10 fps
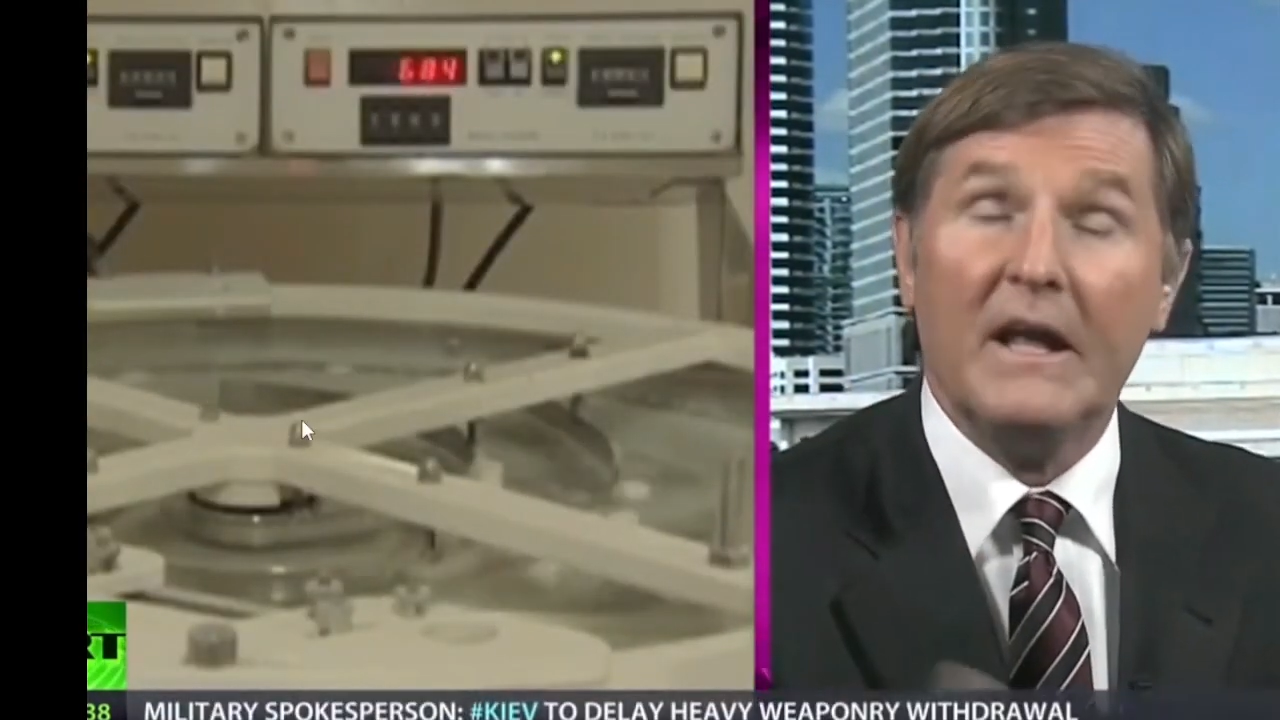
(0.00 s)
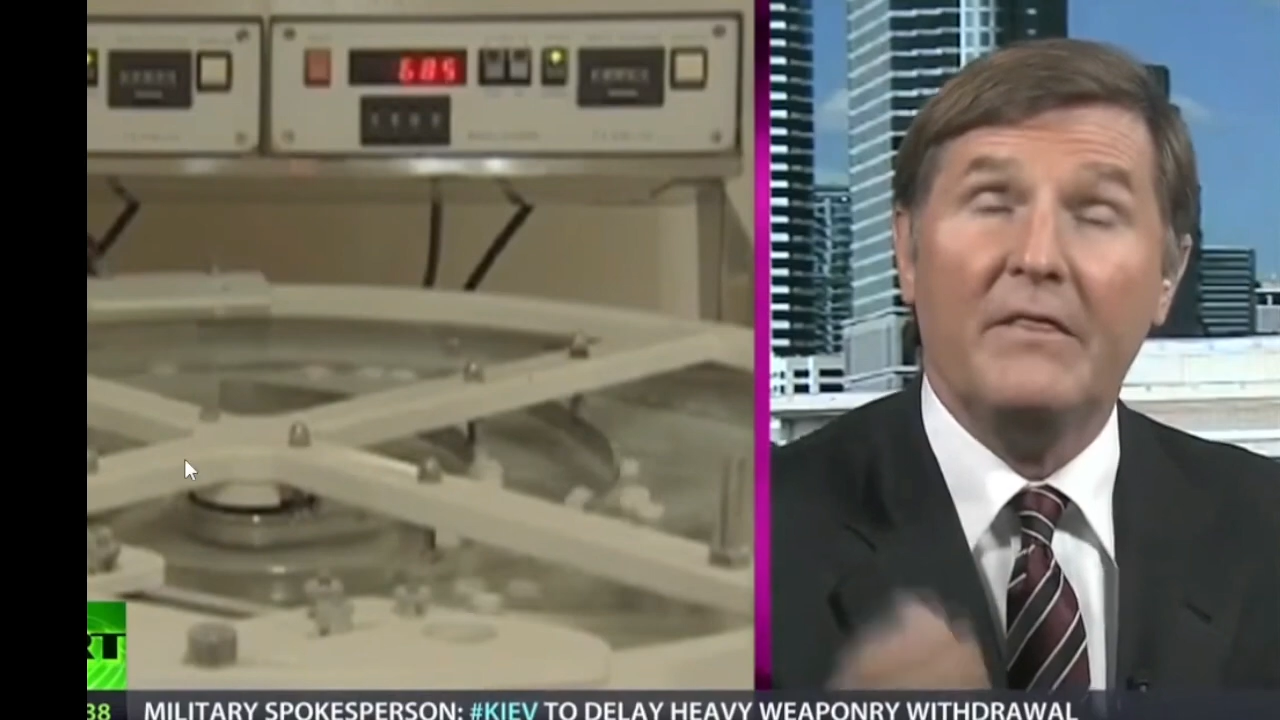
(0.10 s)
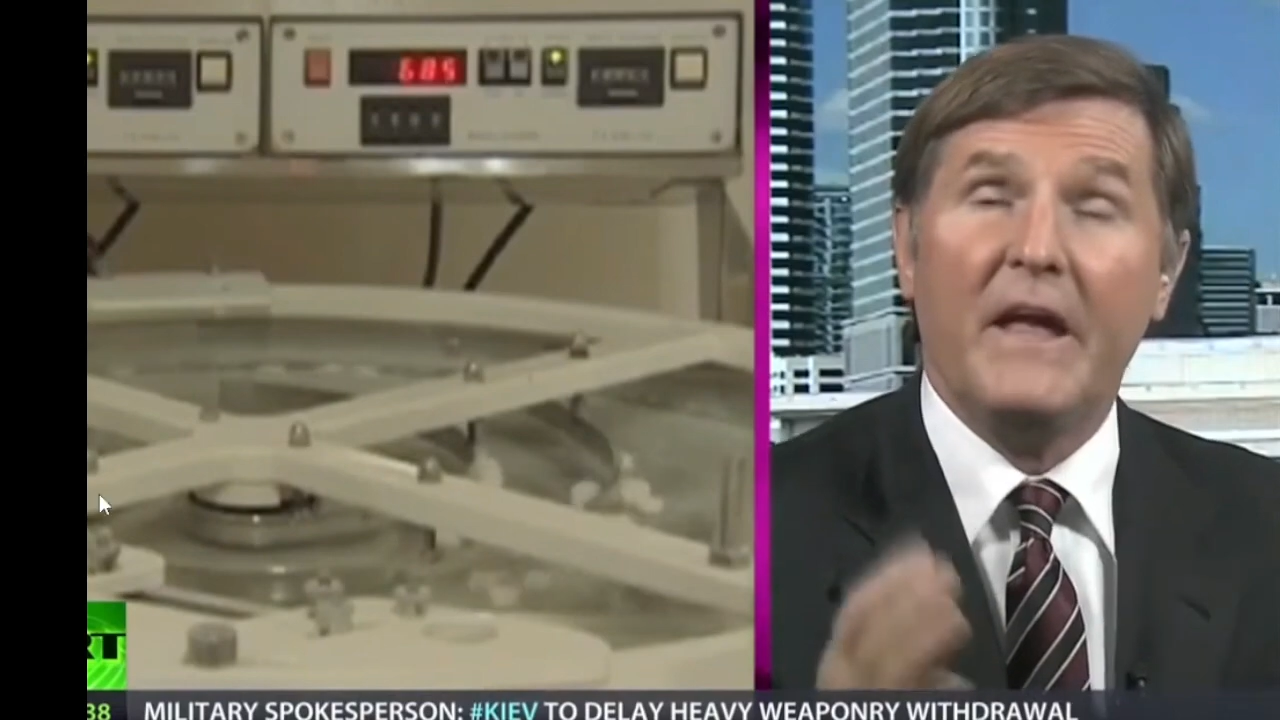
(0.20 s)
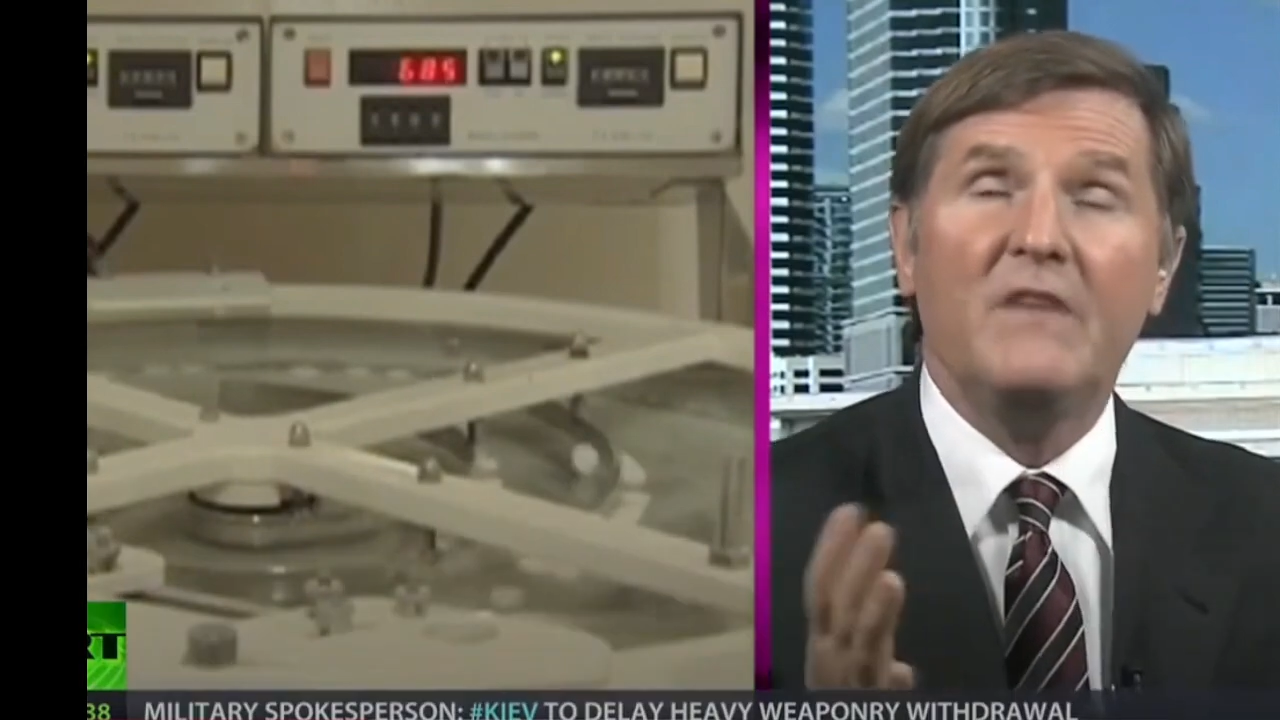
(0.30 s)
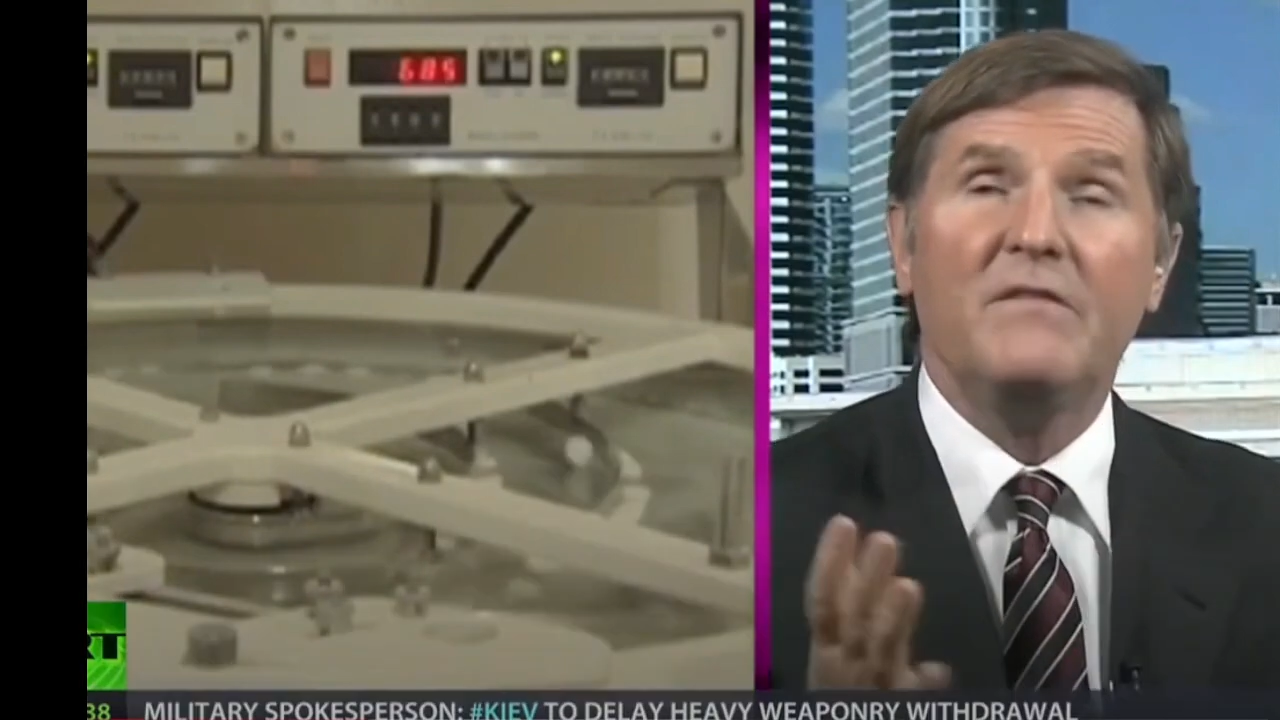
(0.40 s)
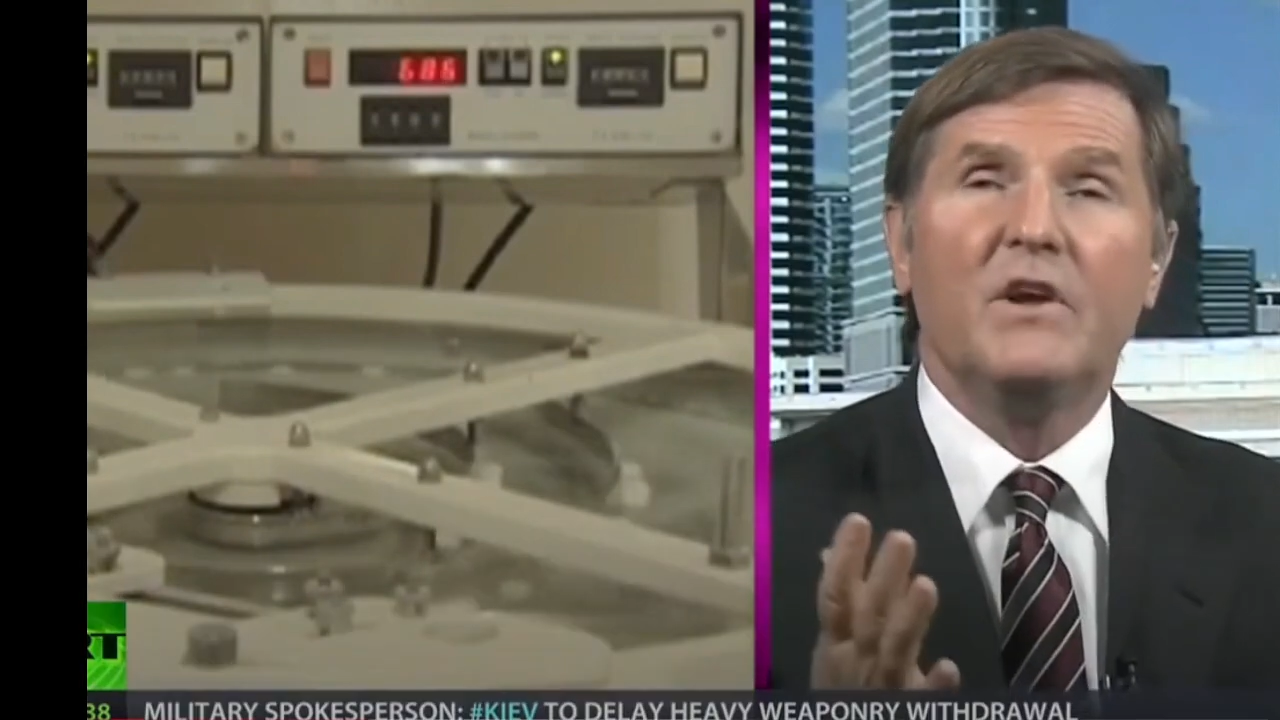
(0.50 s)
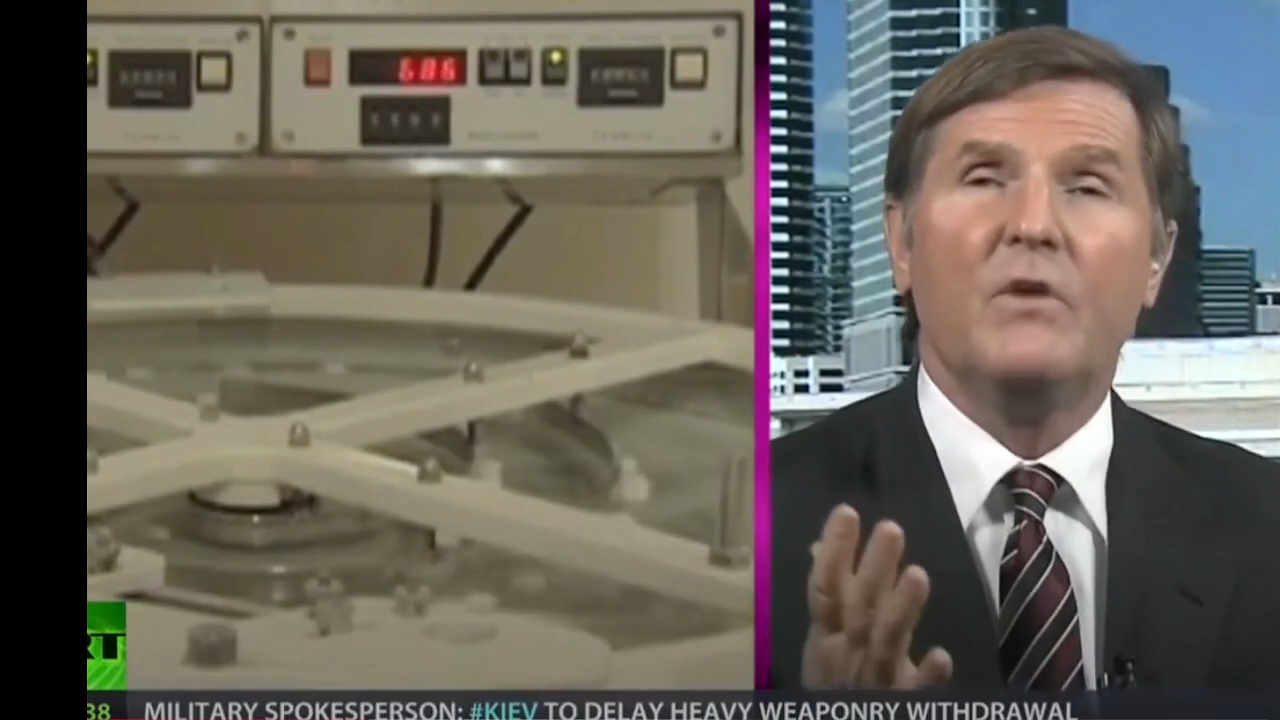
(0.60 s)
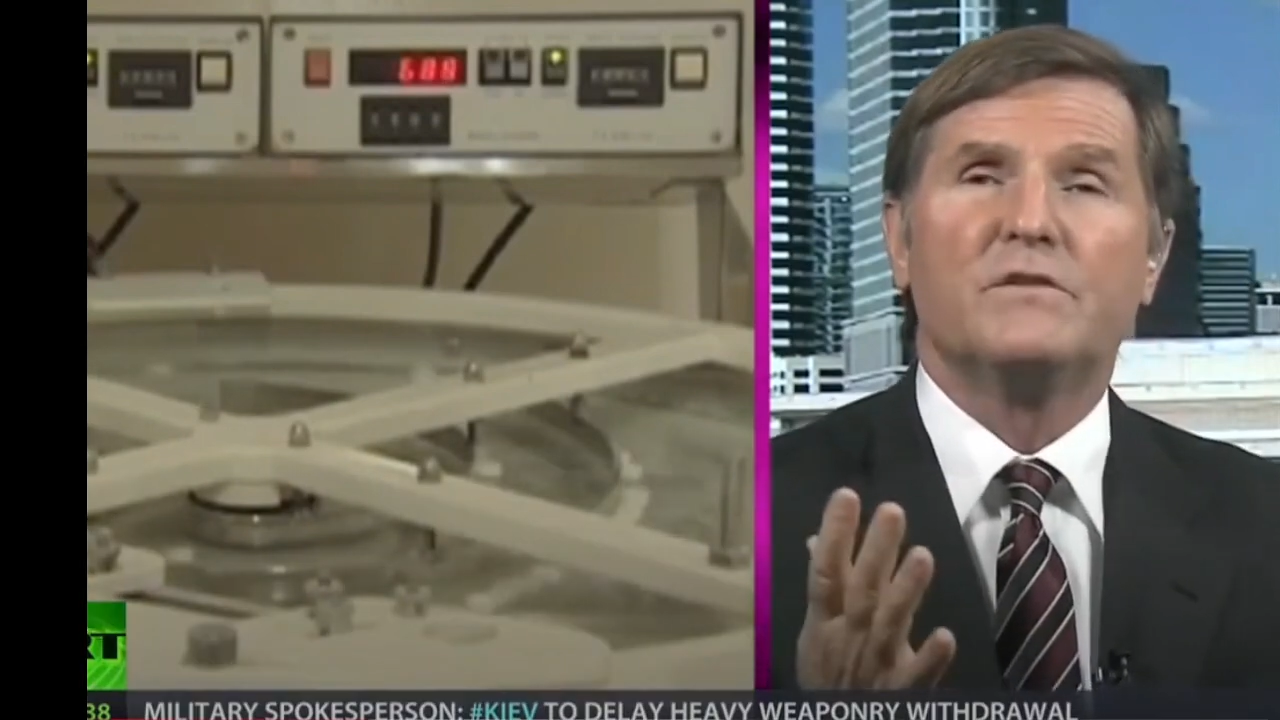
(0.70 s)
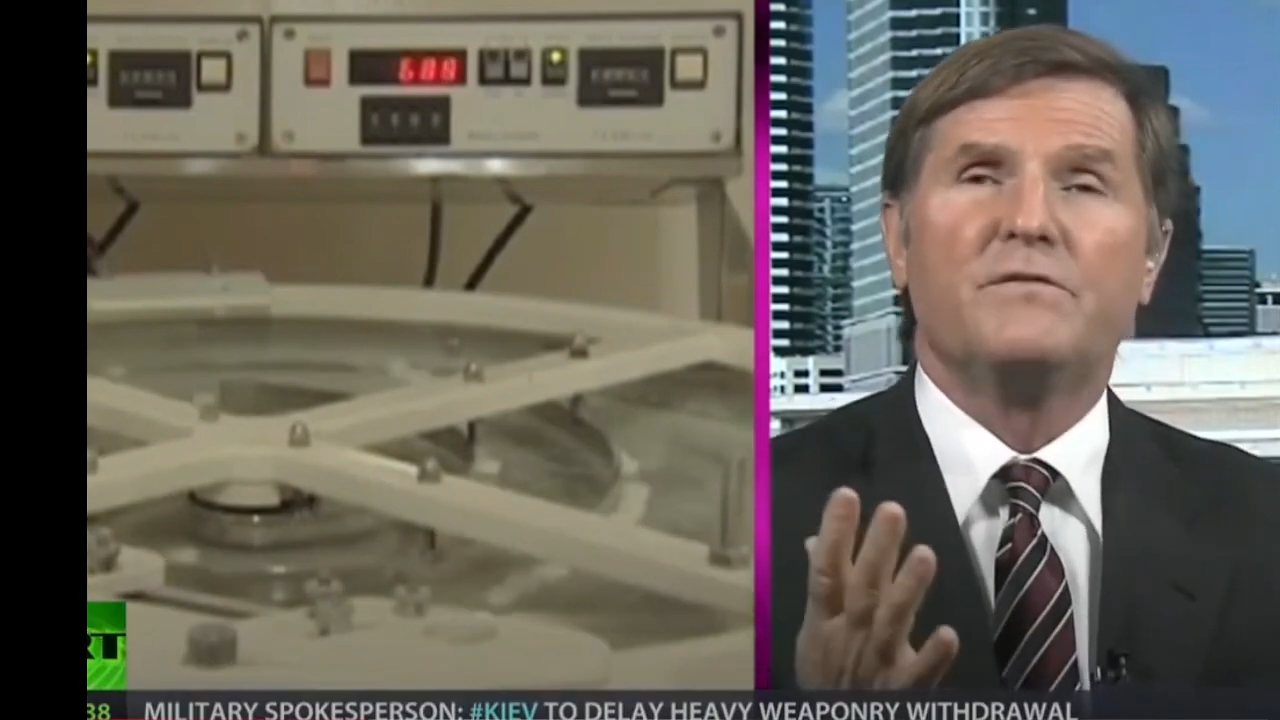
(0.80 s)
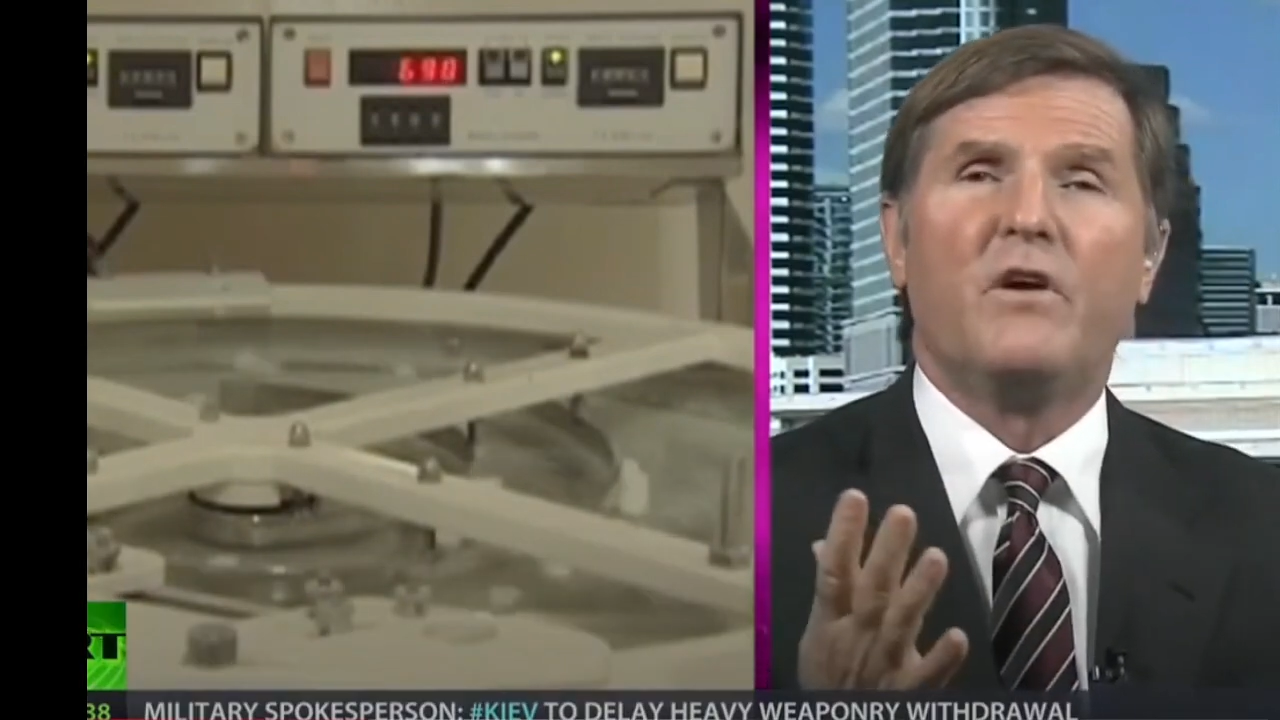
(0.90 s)
They even go
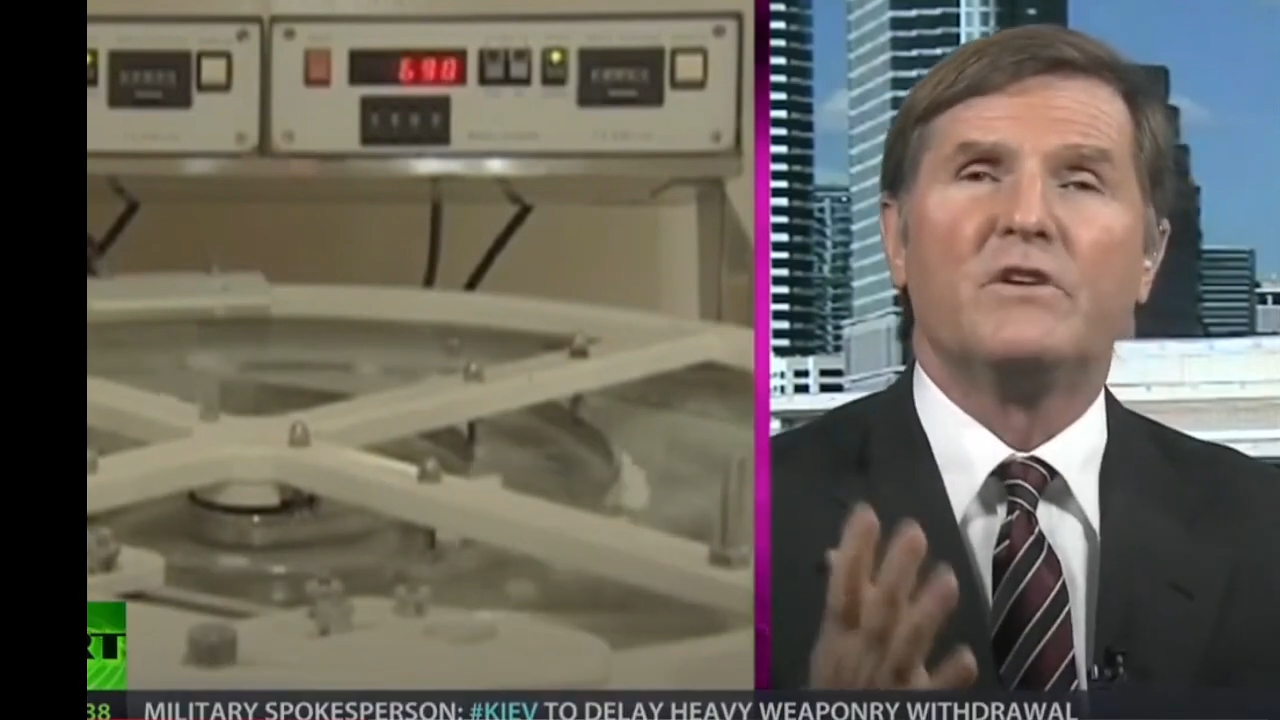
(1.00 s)
as far